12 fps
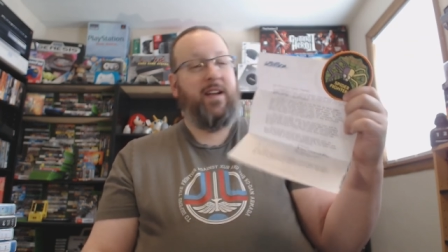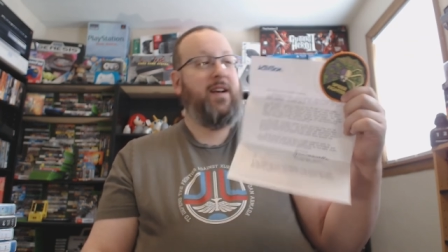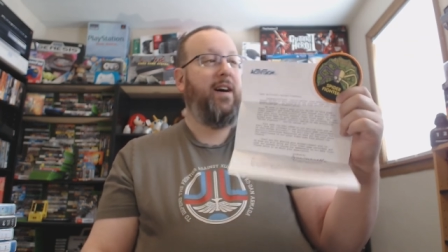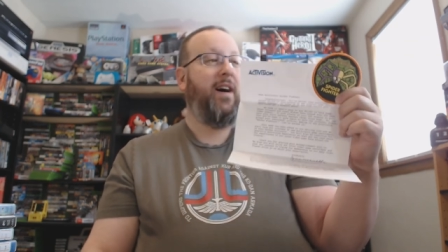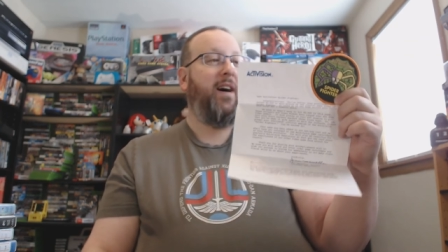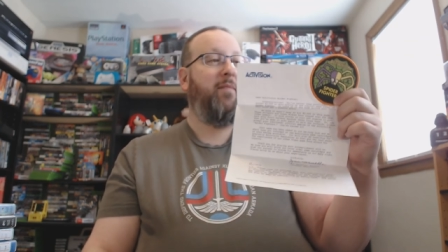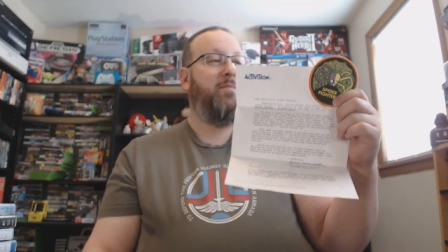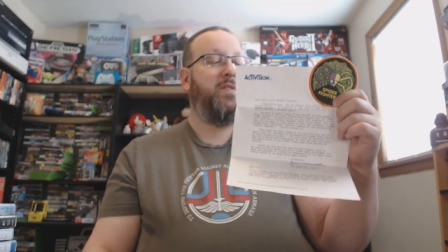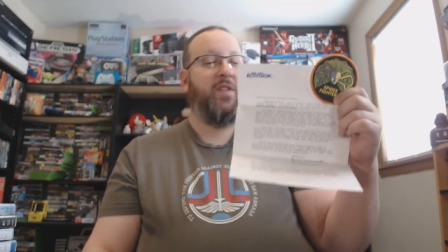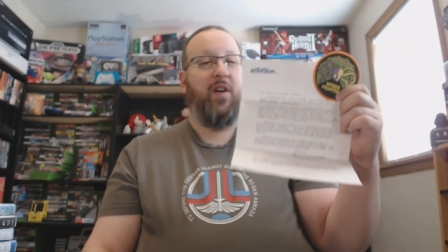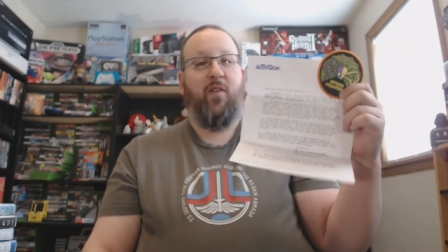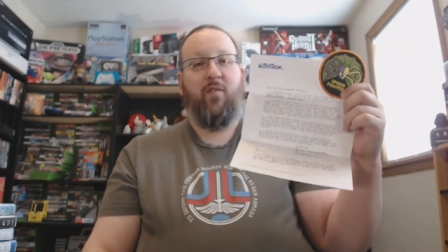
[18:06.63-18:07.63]
Um,
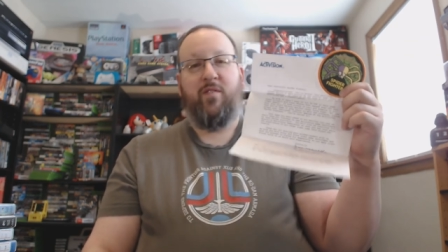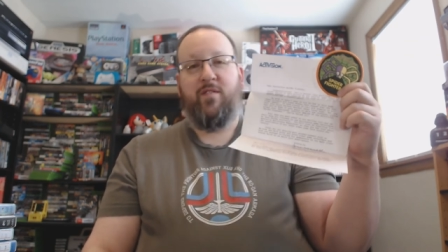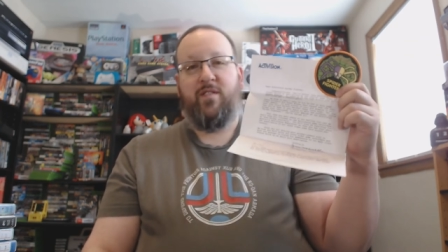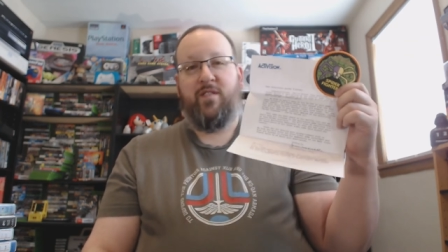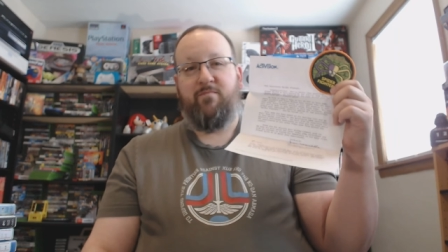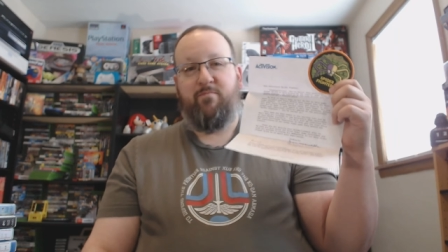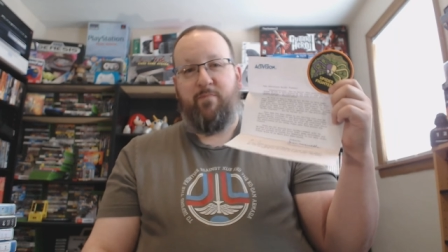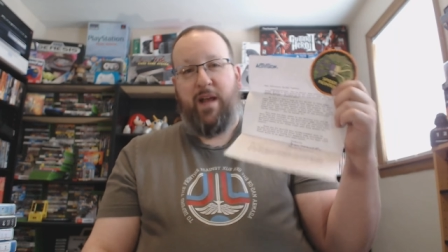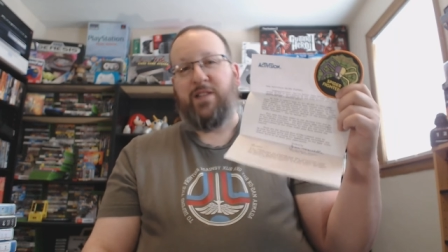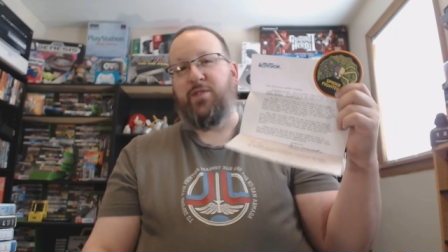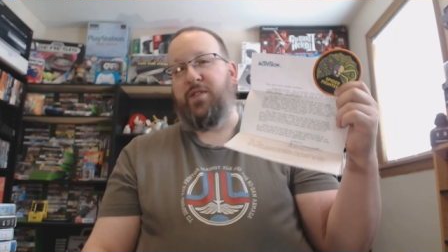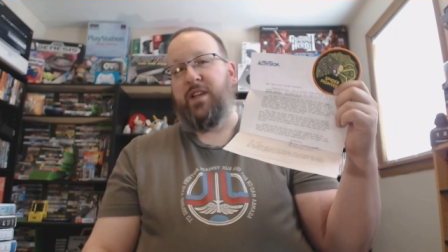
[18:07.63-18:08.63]
so,
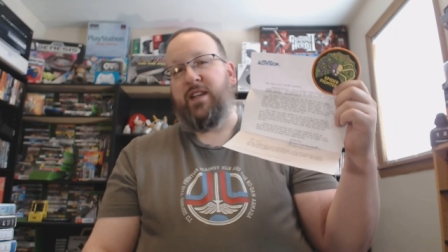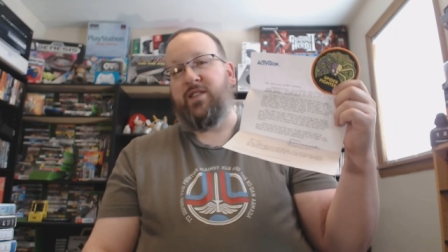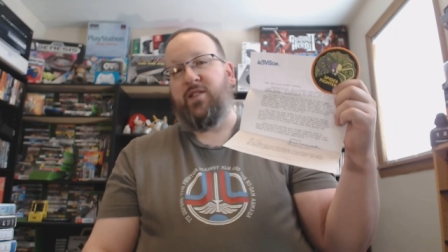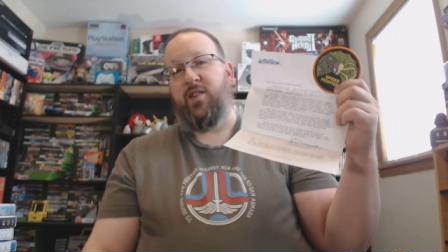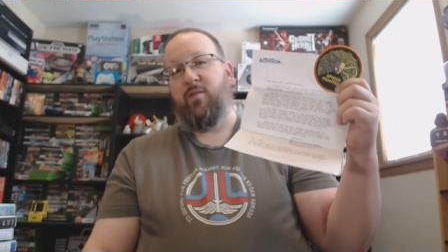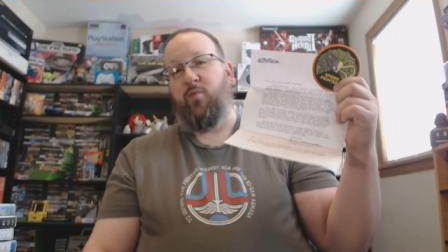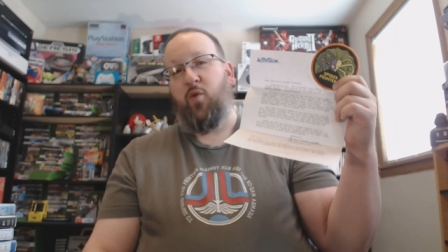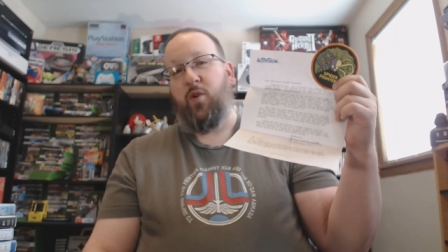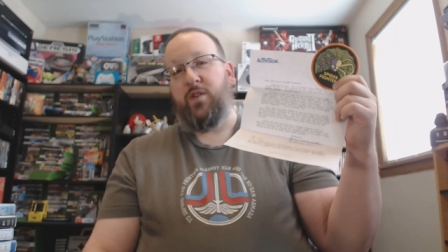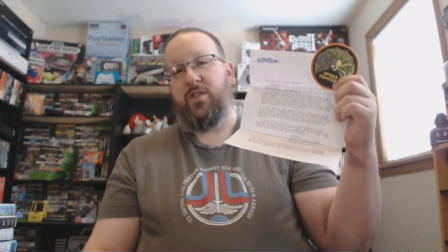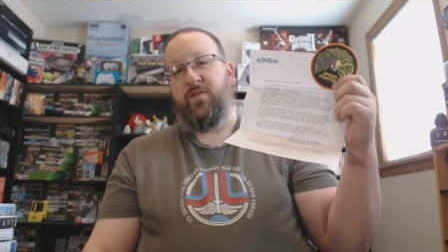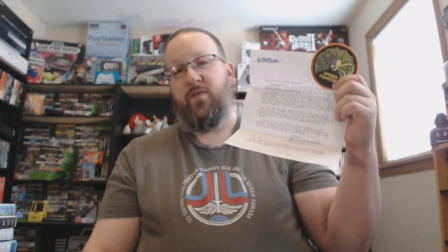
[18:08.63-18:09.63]
major thanks to
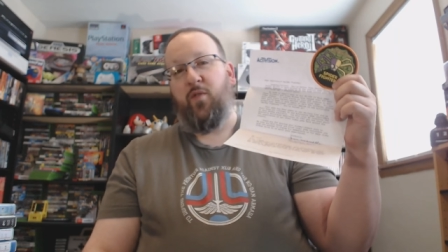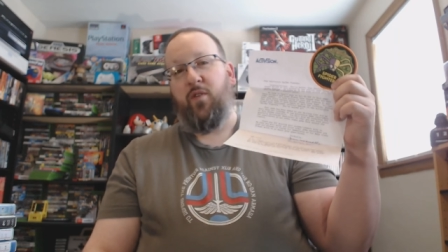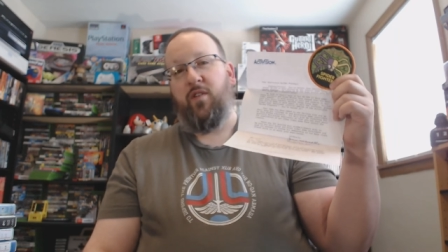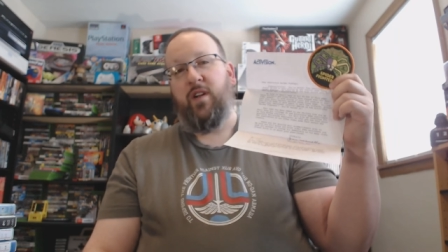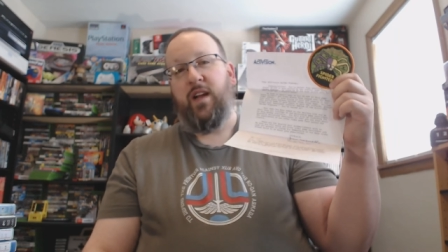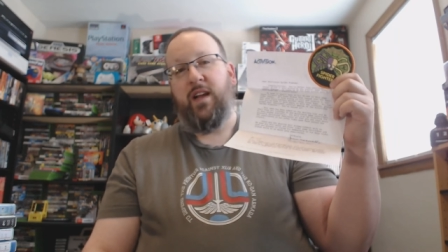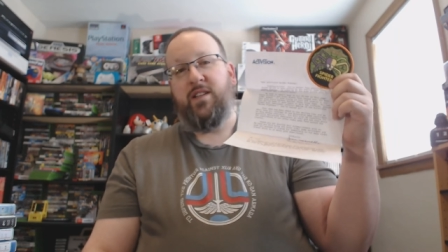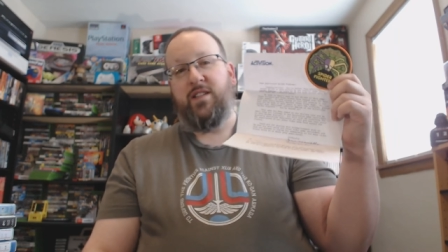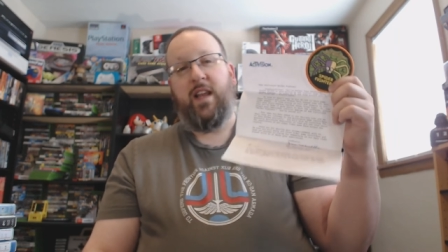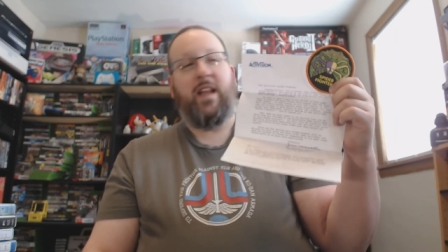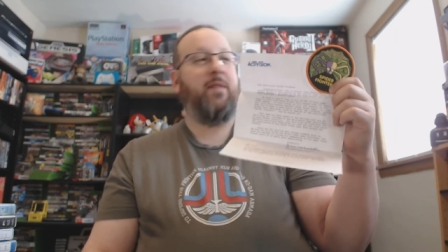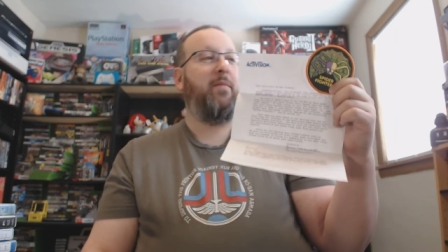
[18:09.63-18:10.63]
Erbwars for
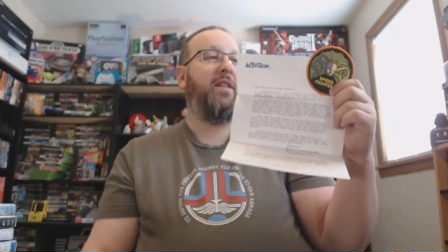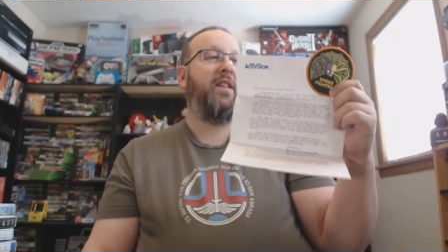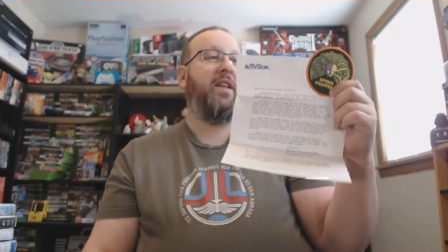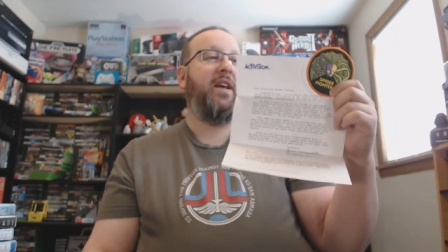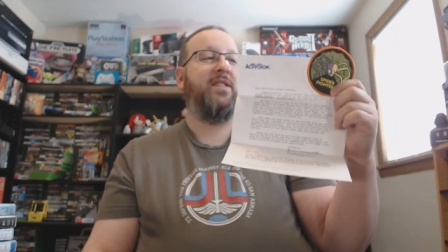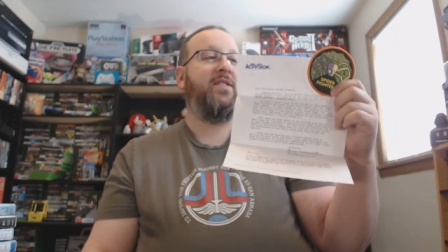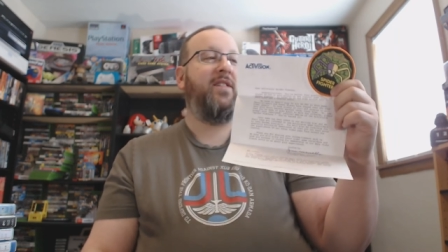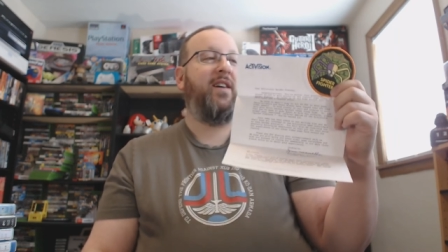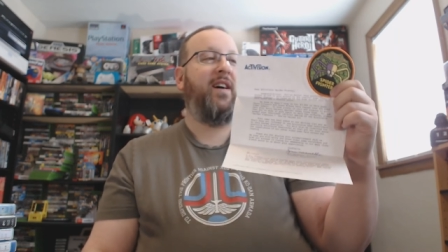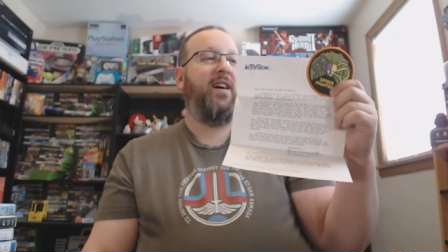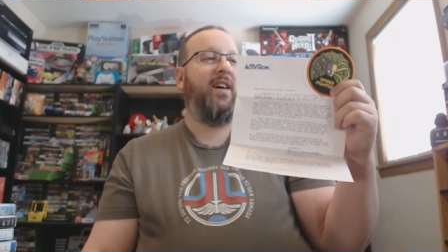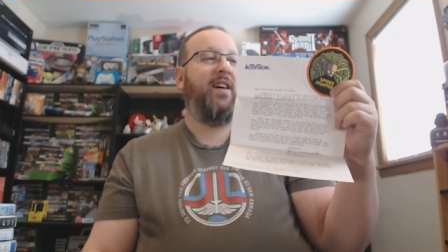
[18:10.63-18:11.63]
sending me this.
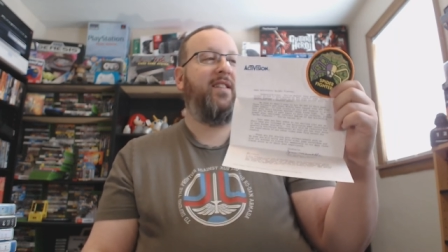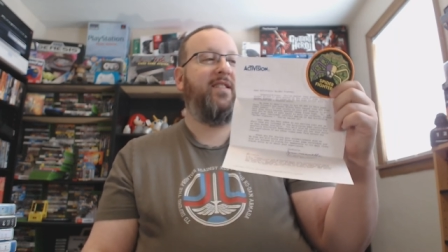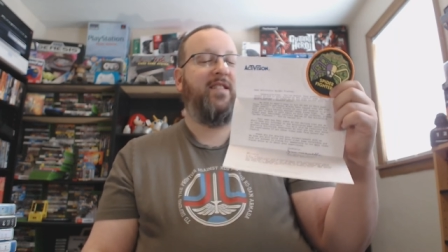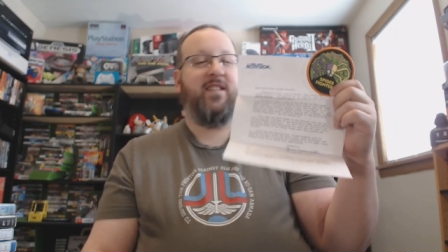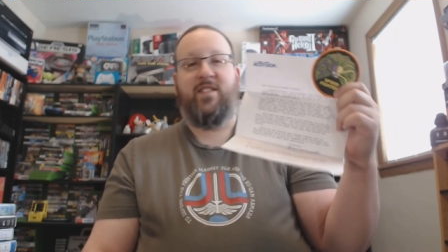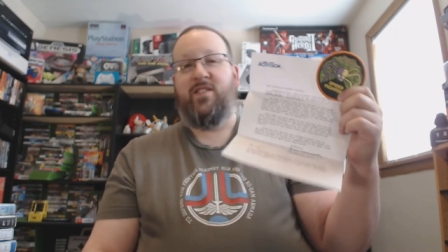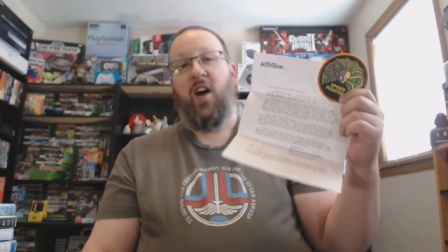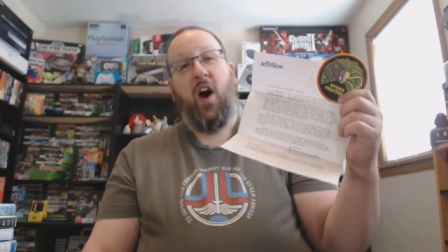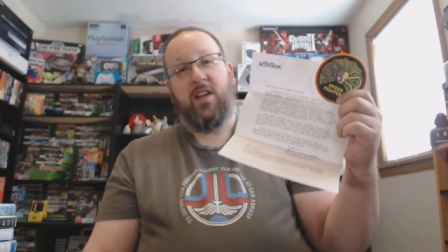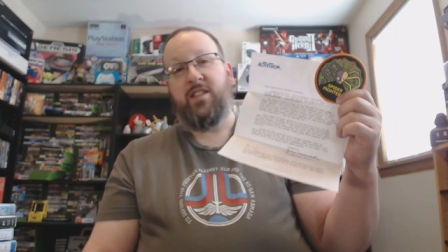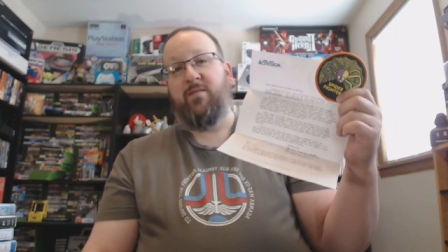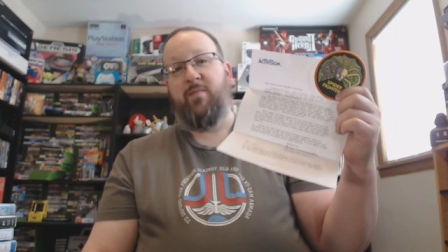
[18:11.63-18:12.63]
Uh, this is
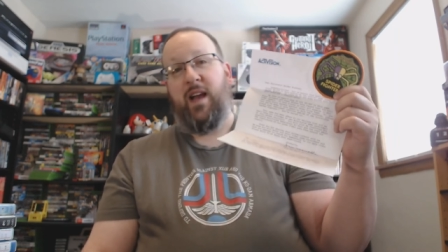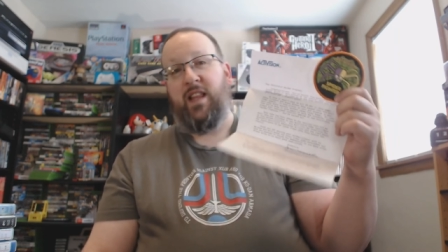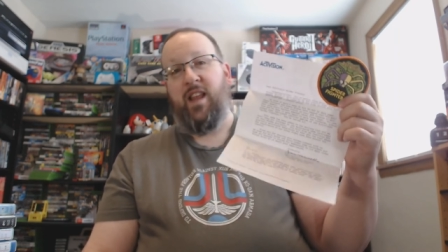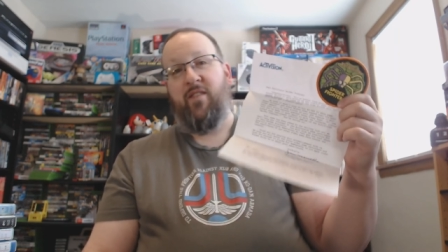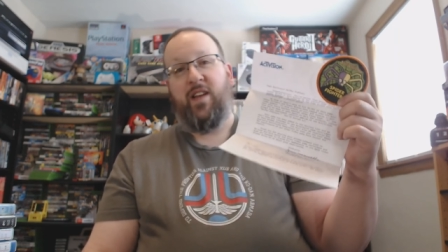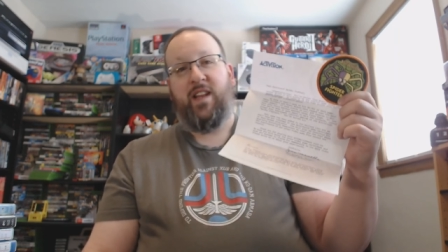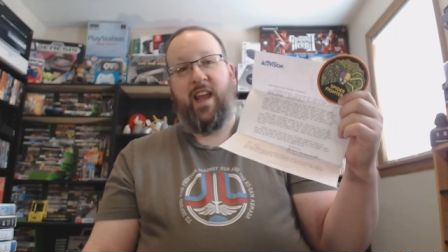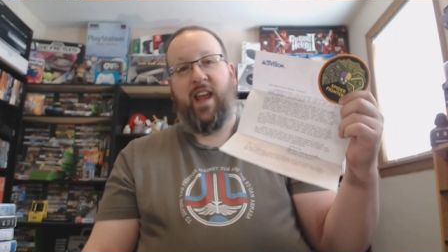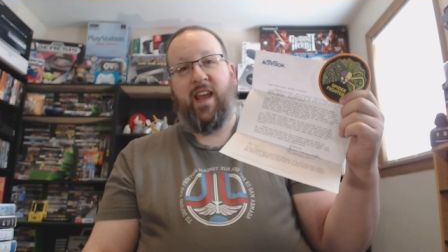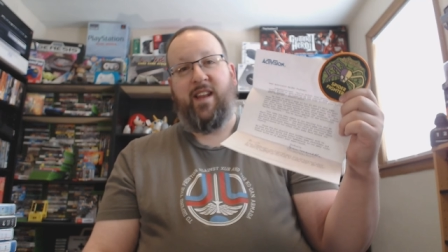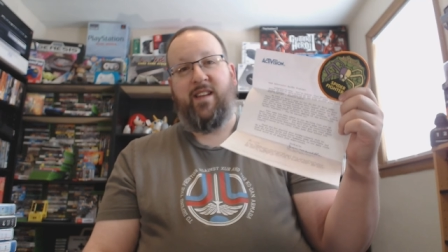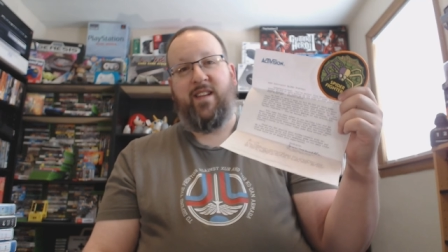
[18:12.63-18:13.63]
awesome. I love it.
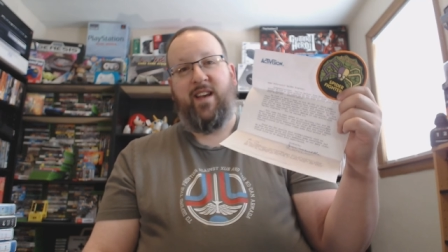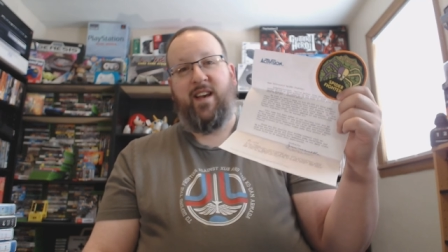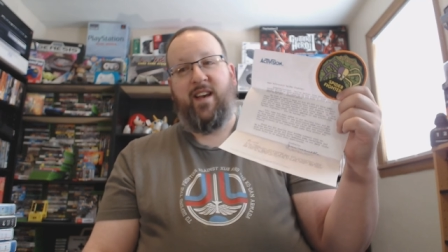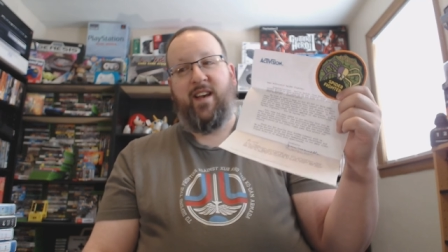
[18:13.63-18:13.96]
And uh,